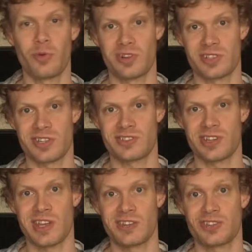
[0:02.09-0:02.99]
words
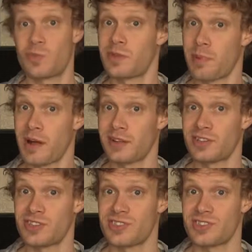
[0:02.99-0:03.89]
exchanged with
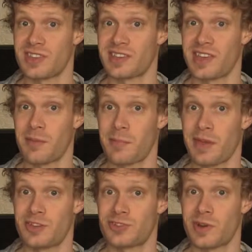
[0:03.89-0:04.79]
politicians on the
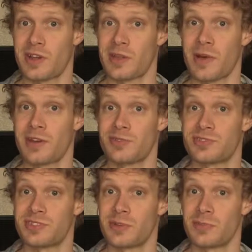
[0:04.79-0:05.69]
campaign trail about
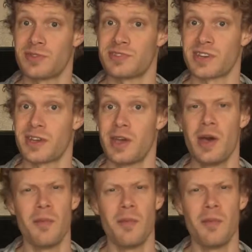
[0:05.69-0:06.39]
using their music.